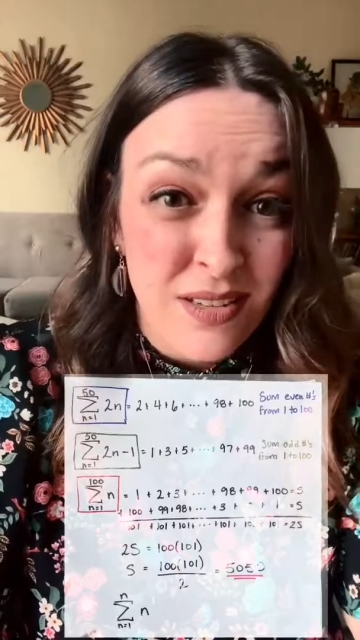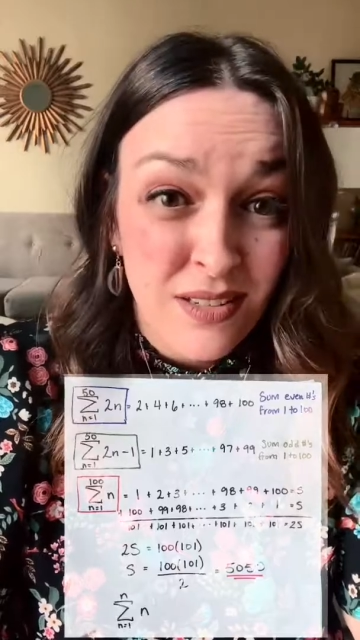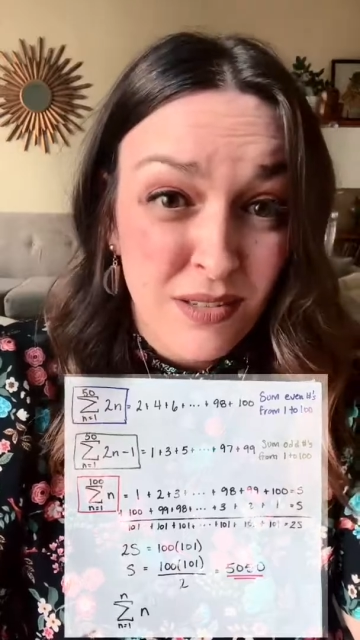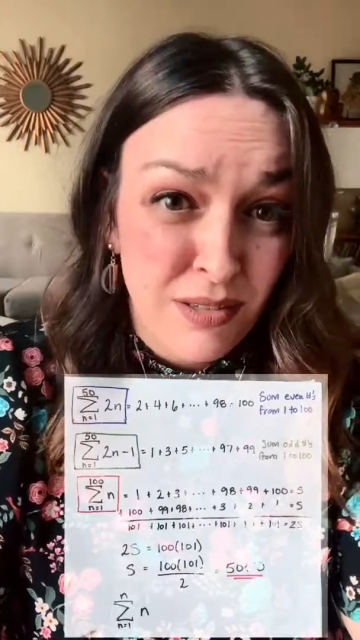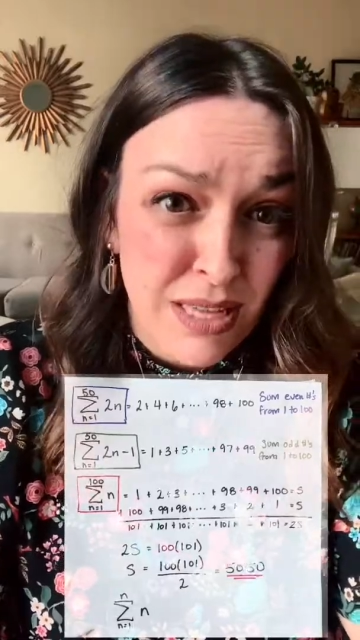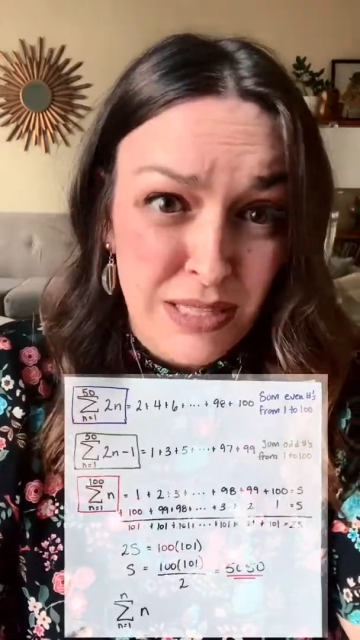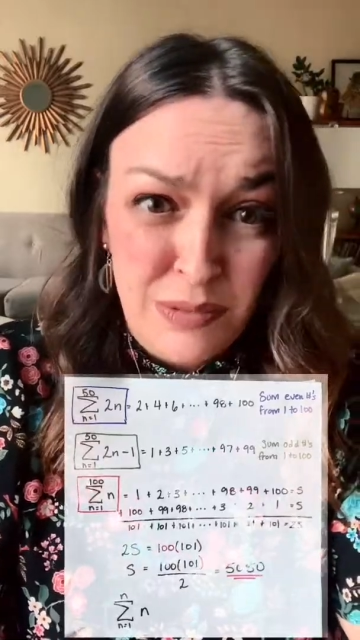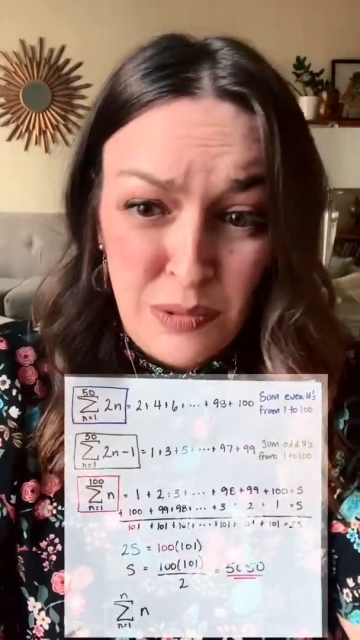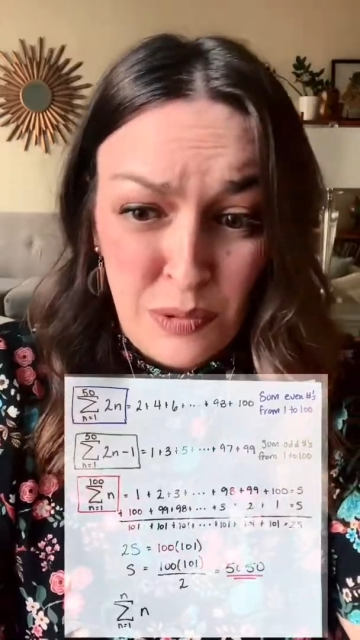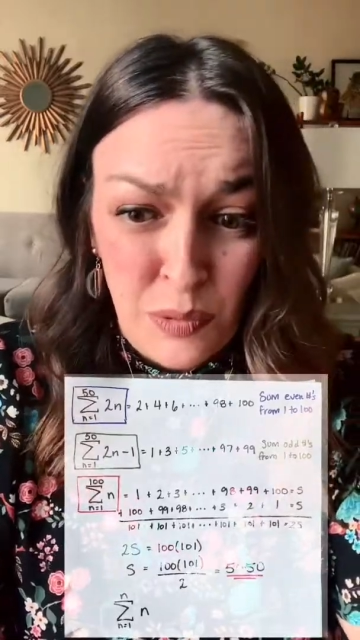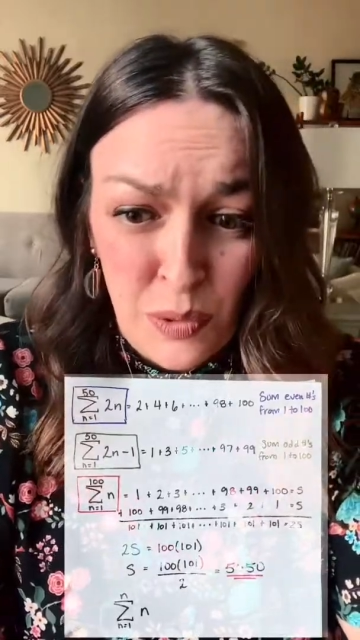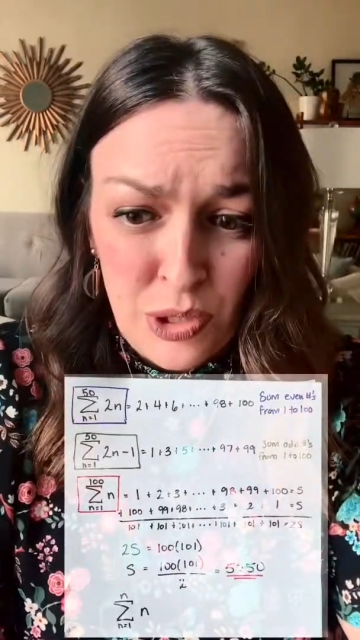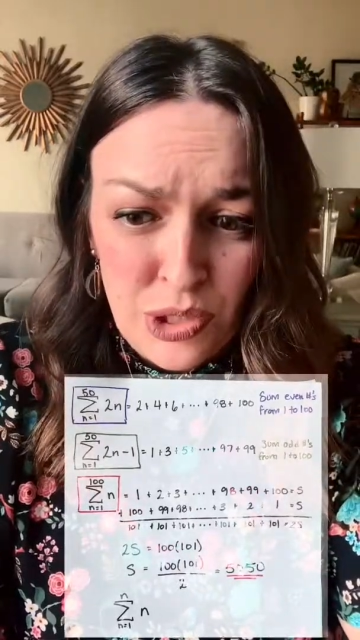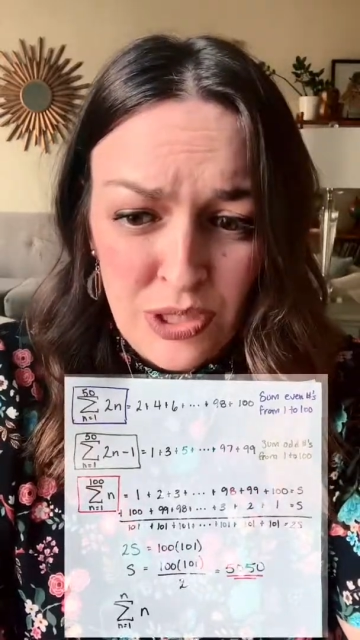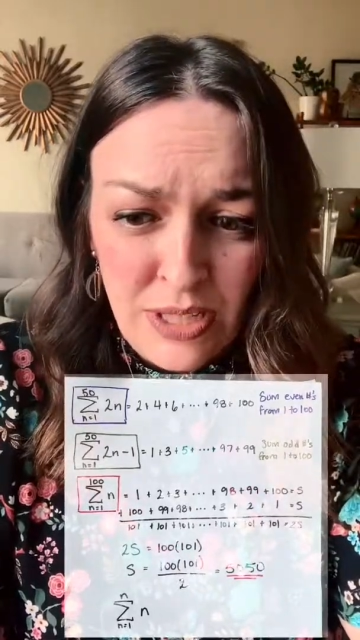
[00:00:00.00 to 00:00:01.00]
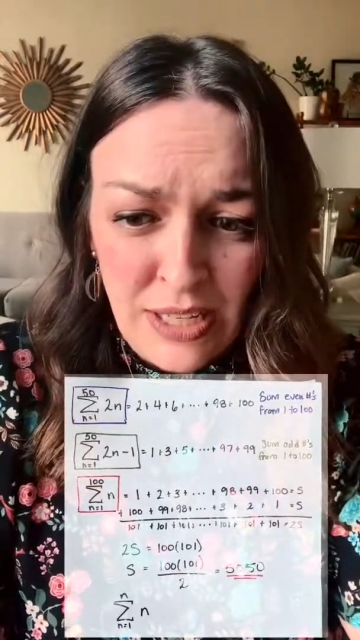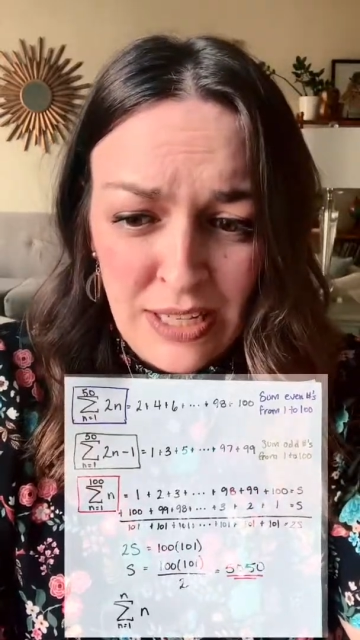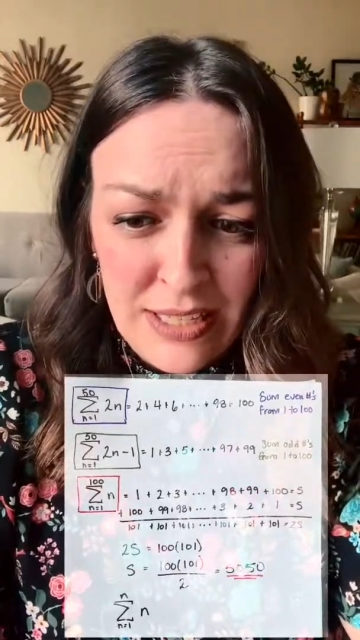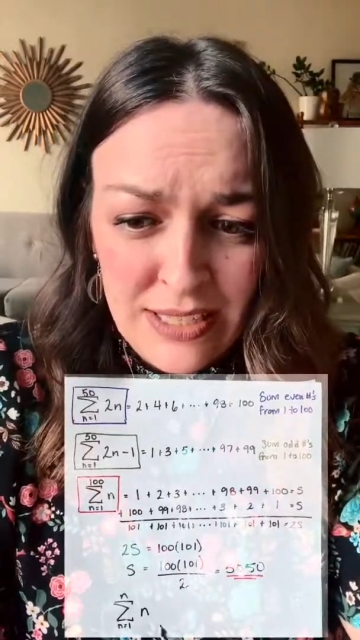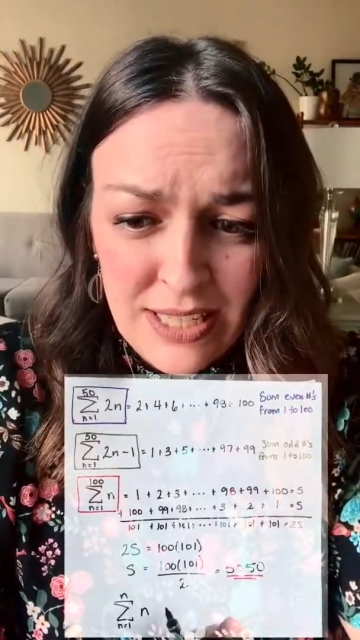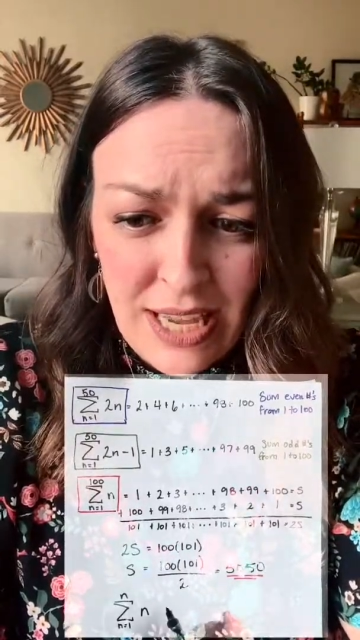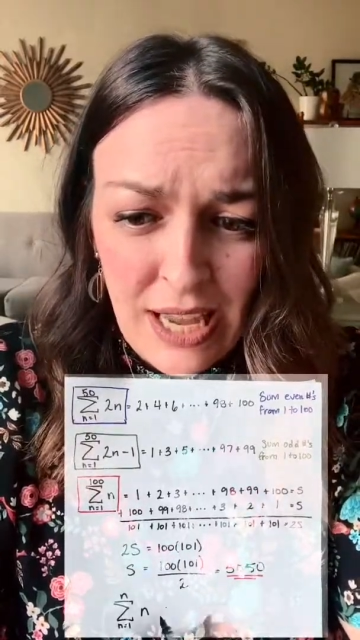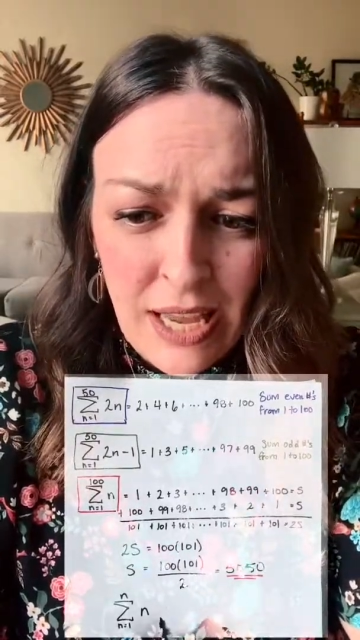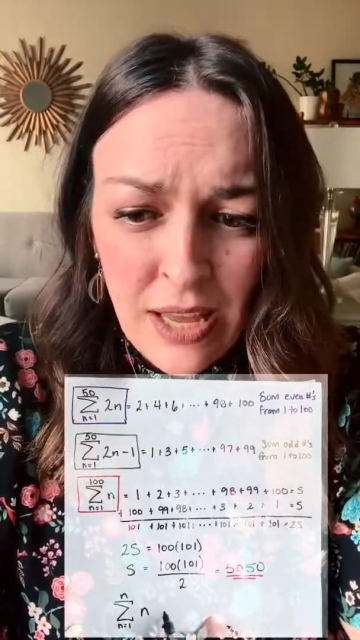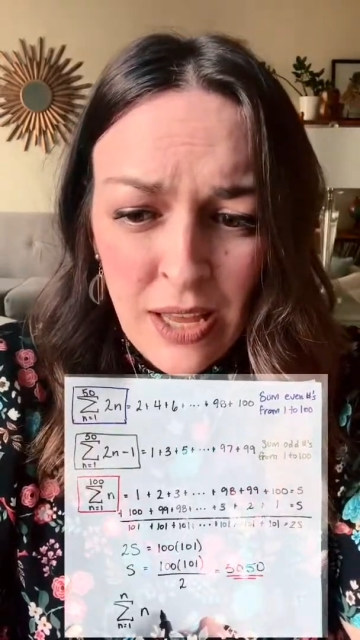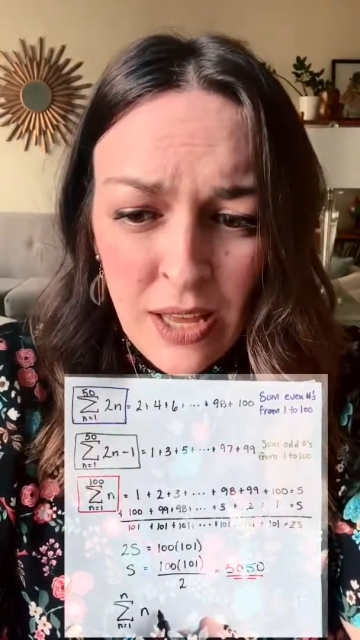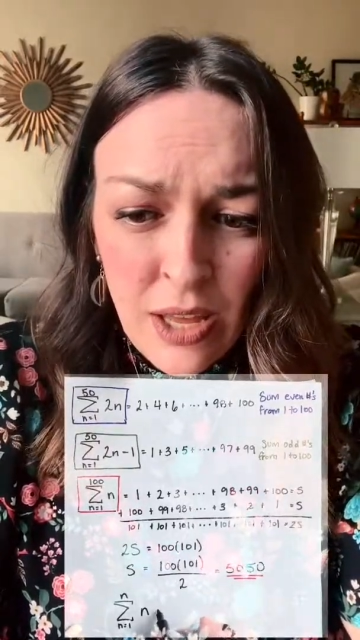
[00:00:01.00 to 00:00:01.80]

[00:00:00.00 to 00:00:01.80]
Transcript: So that's what we're just going to say.